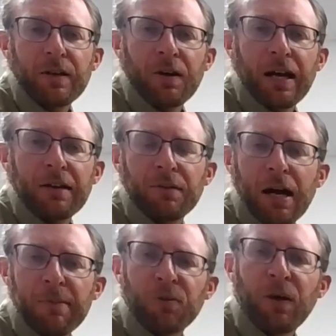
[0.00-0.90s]
All right,
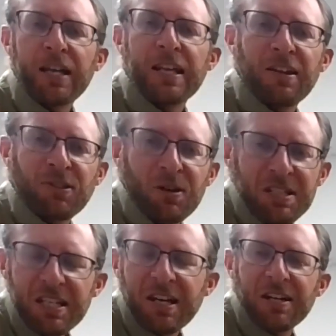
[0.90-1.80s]
Robert weighed in at
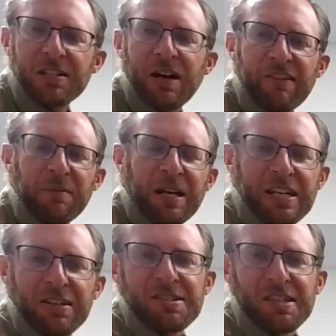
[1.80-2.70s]
1,300. Do I have anybody
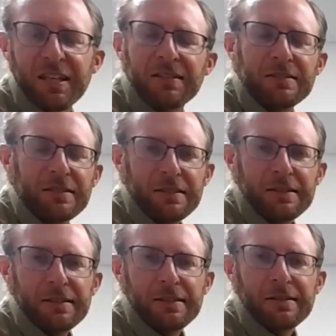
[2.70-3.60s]
else in?
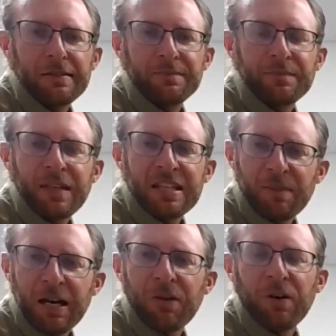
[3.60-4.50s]
That's
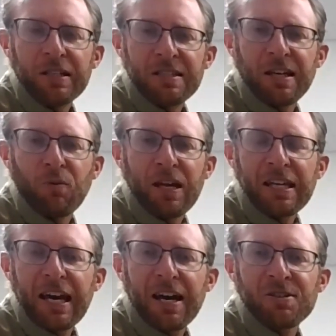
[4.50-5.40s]
about what weigh
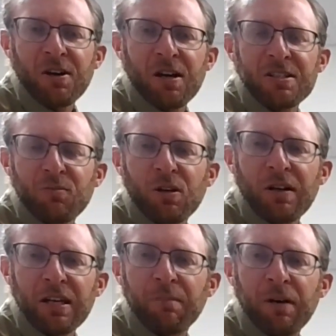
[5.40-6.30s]
cows are, somewhere
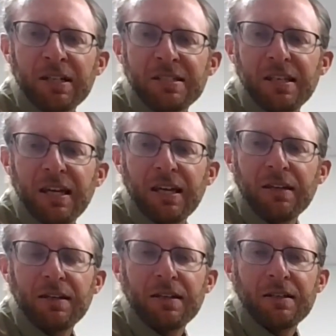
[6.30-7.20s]
around $1 today.
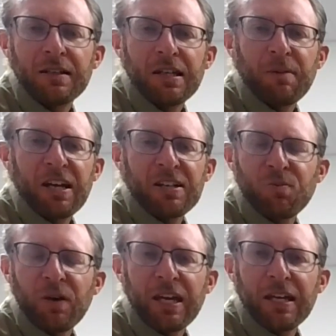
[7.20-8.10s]
Anybody else
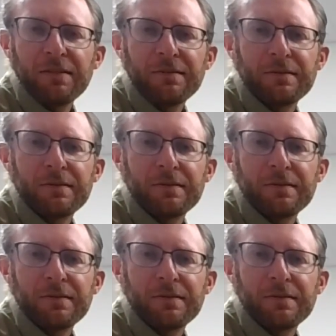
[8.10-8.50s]
weigh in?